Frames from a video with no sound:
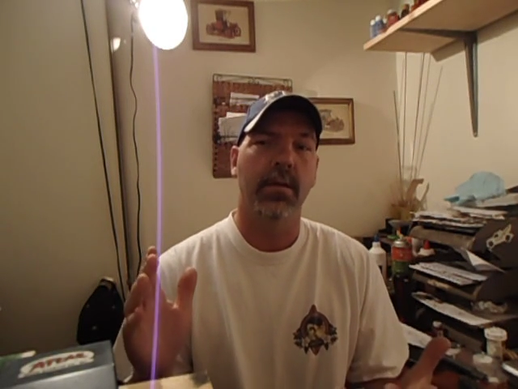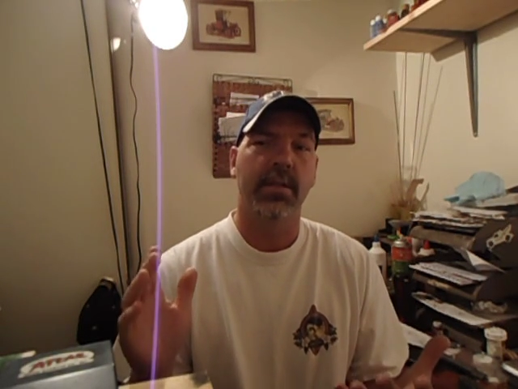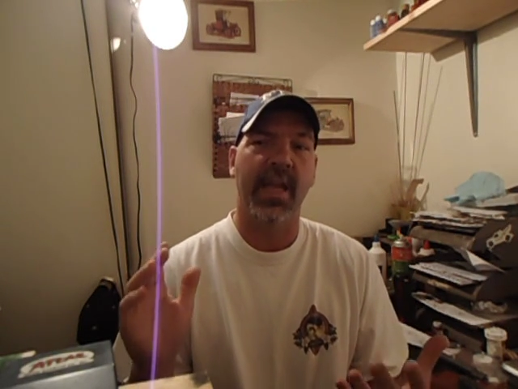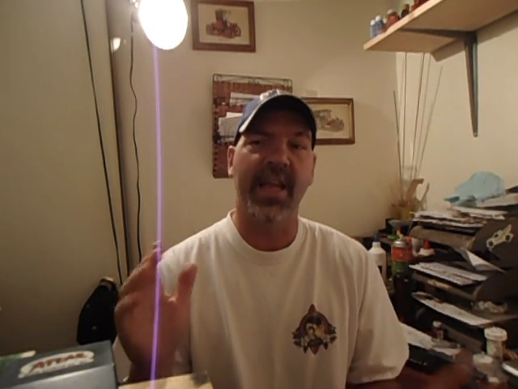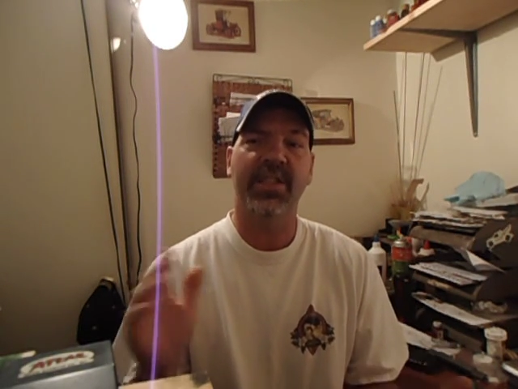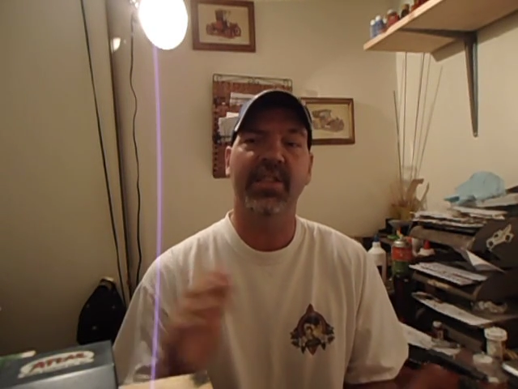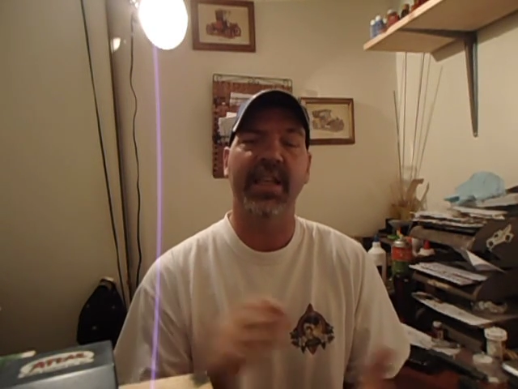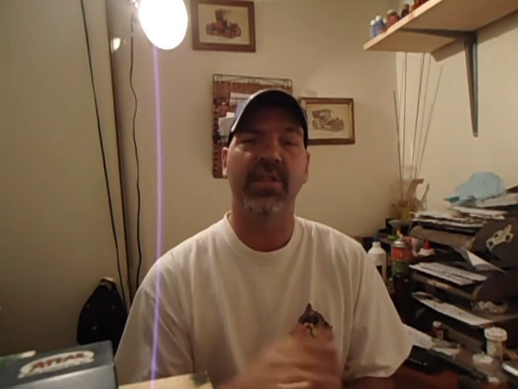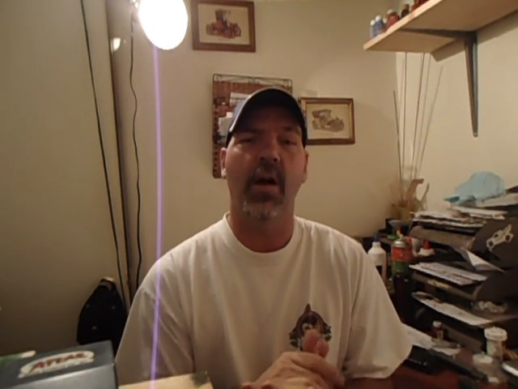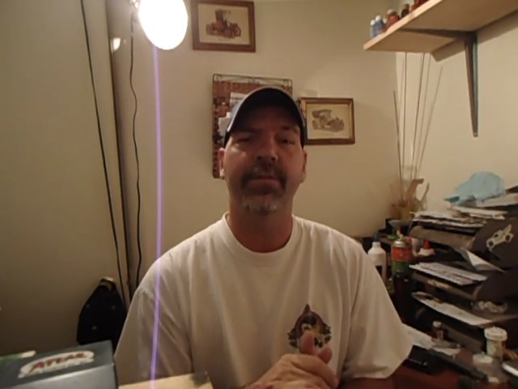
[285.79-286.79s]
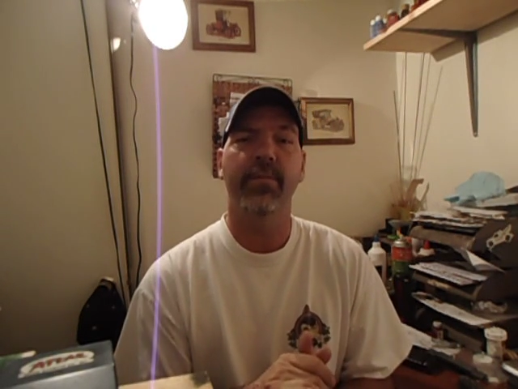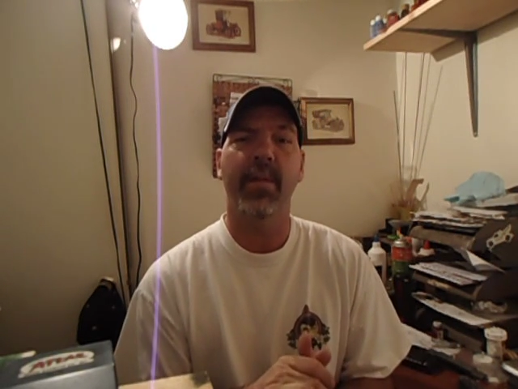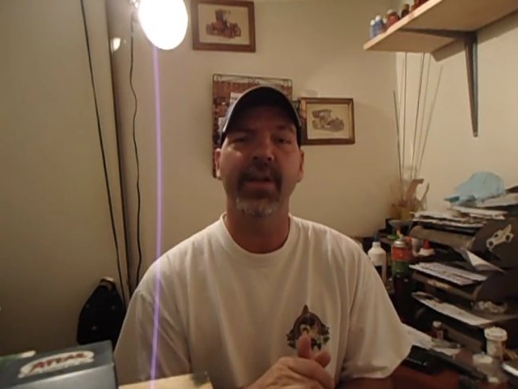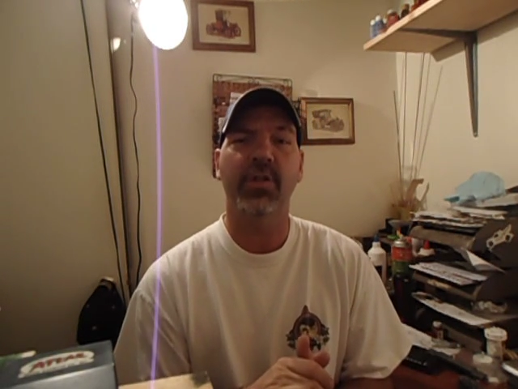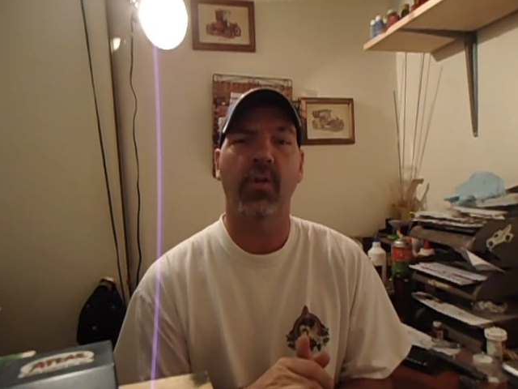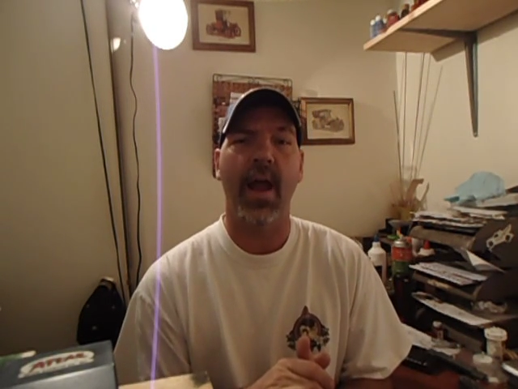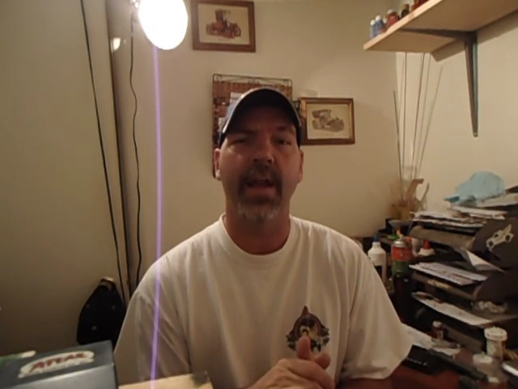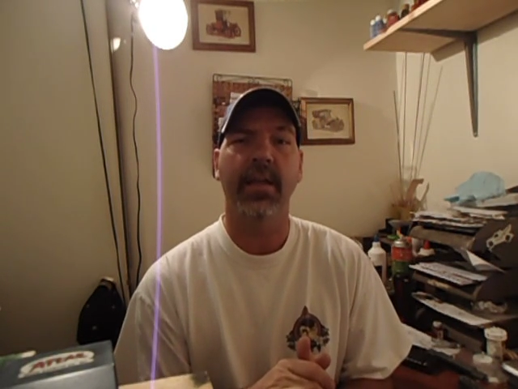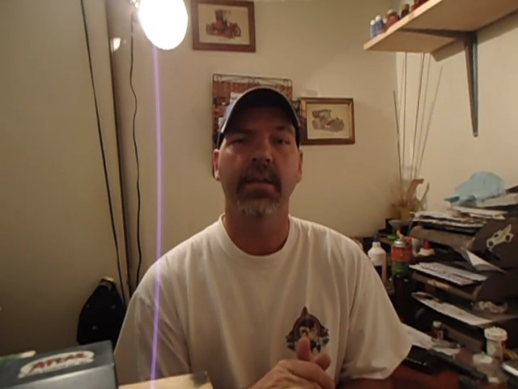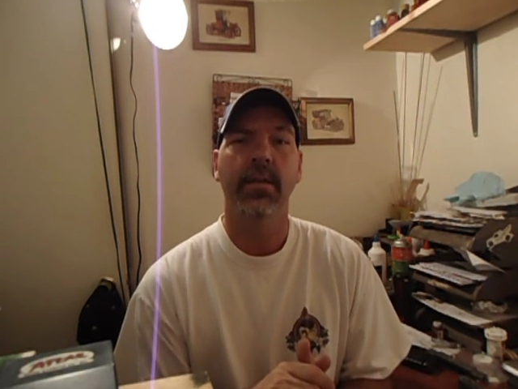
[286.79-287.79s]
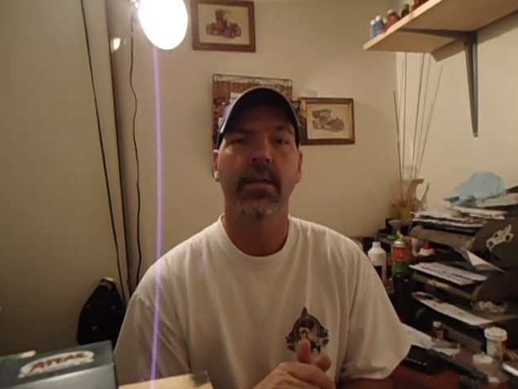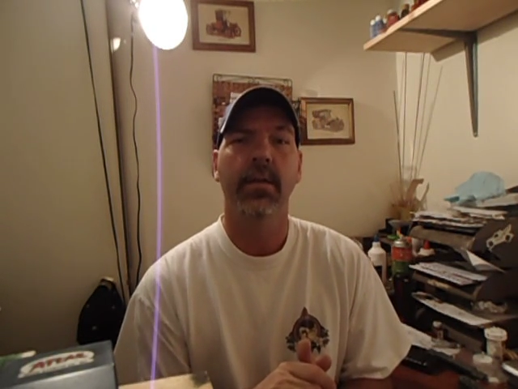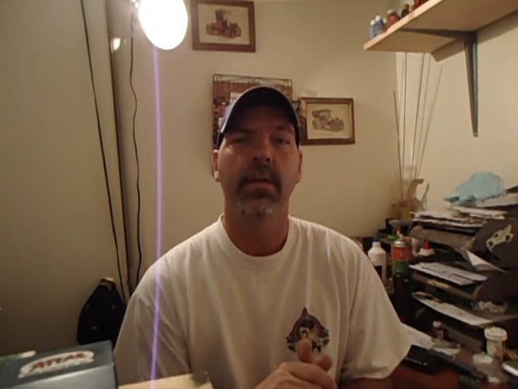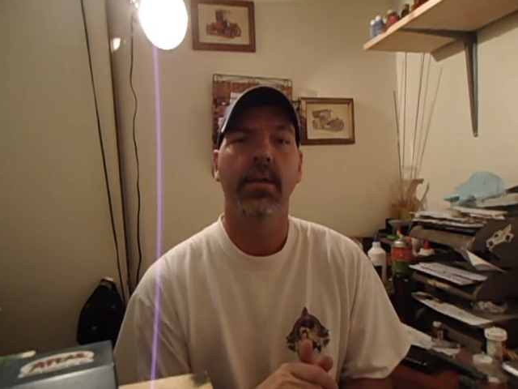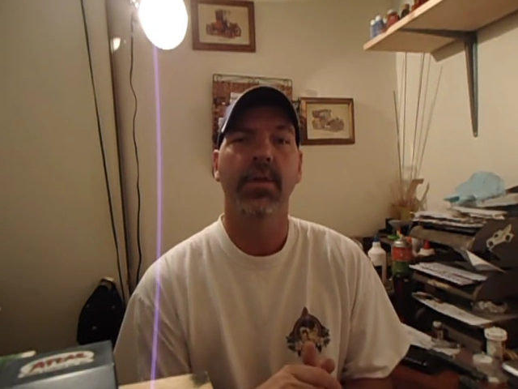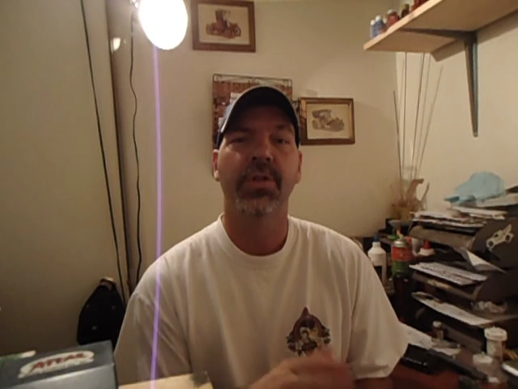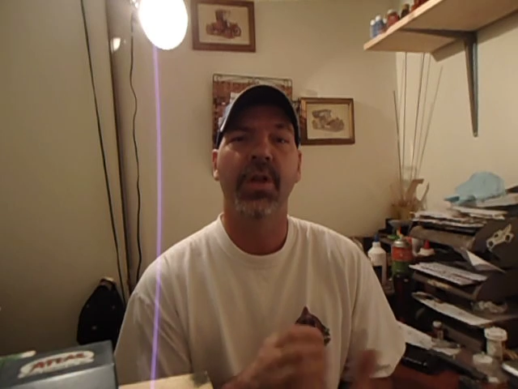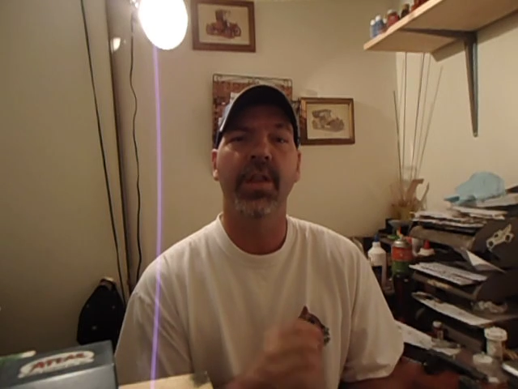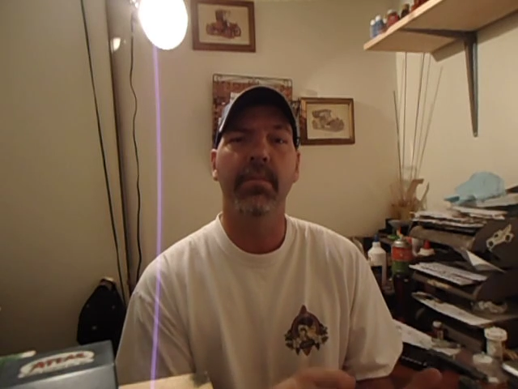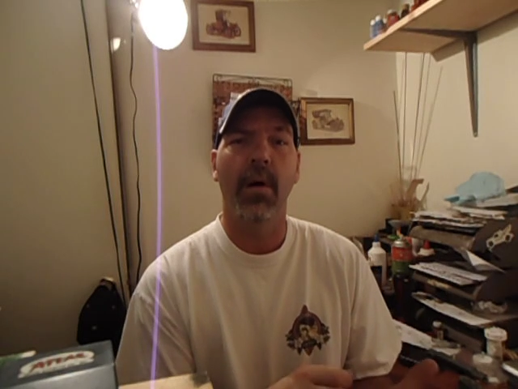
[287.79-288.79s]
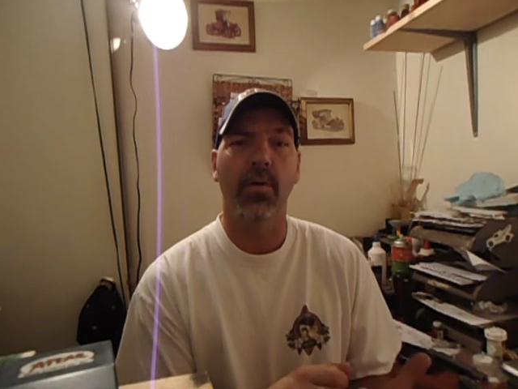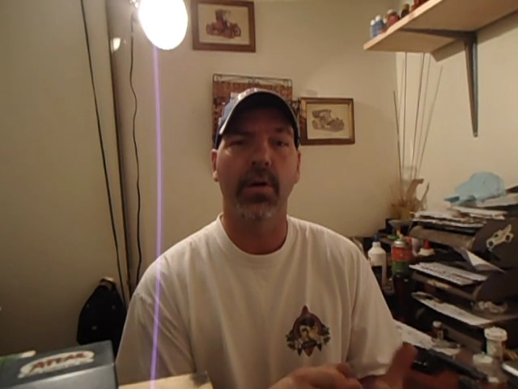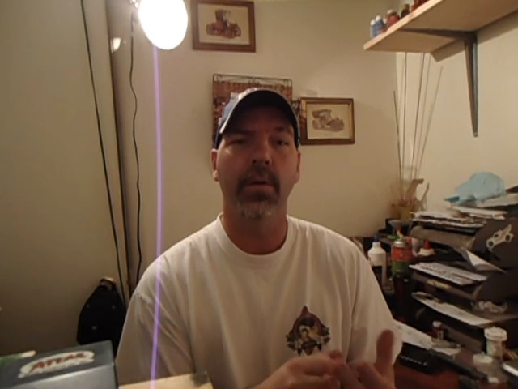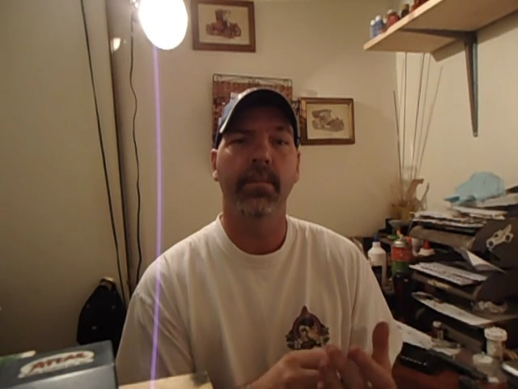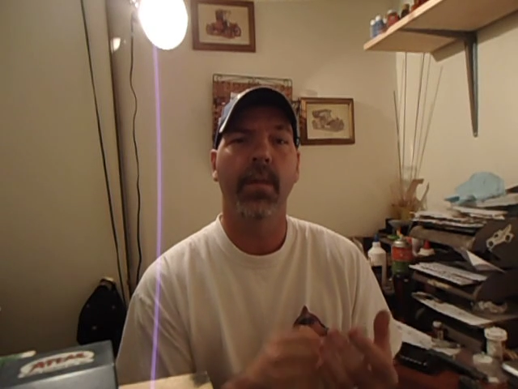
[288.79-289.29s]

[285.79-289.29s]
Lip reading: test leads off of my track to the motor,